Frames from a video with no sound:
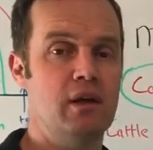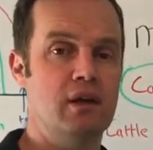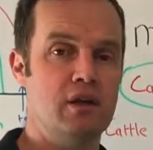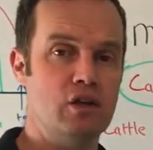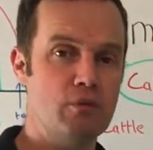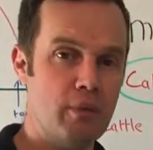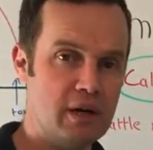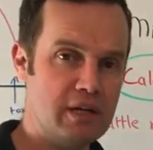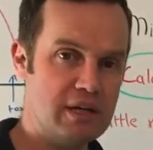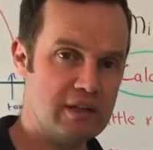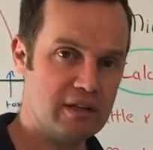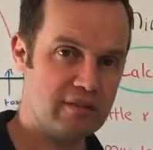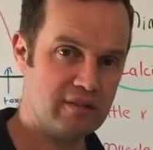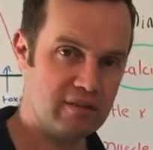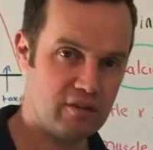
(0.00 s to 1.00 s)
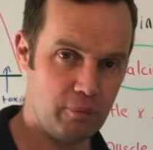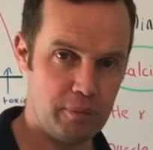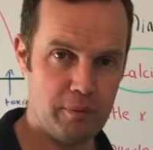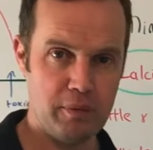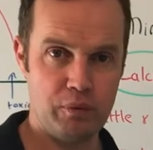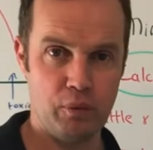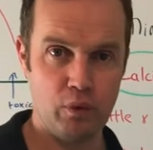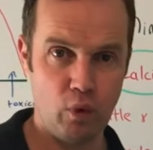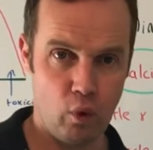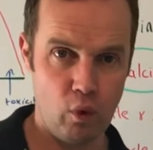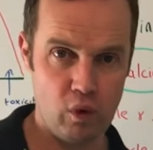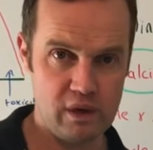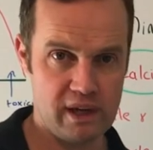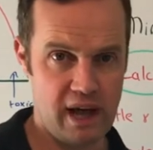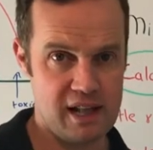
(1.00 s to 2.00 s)
you might need to supplement with
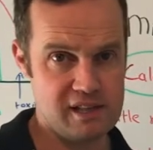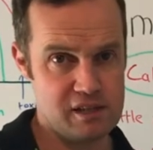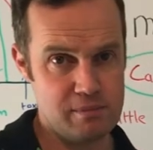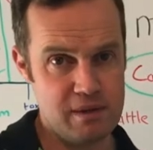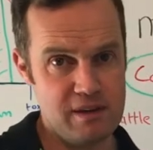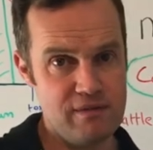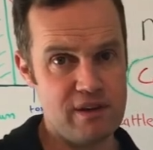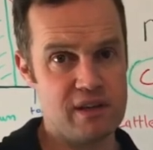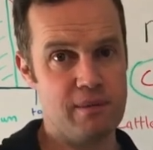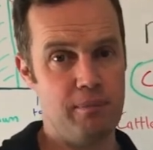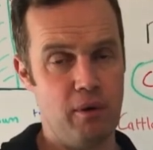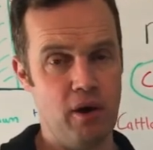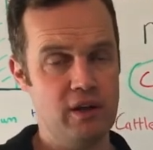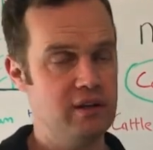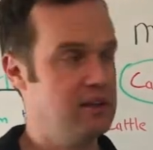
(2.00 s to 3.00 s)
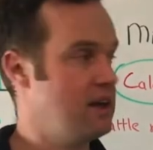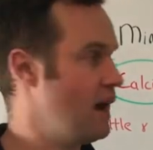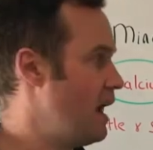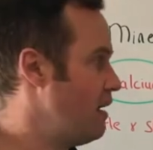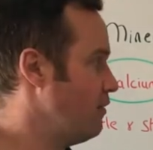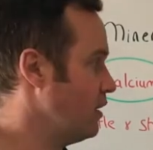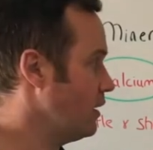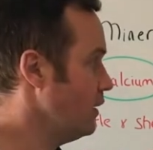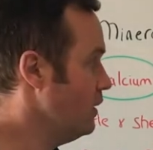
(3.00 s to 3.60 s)
oral calcium, even at the point of calving.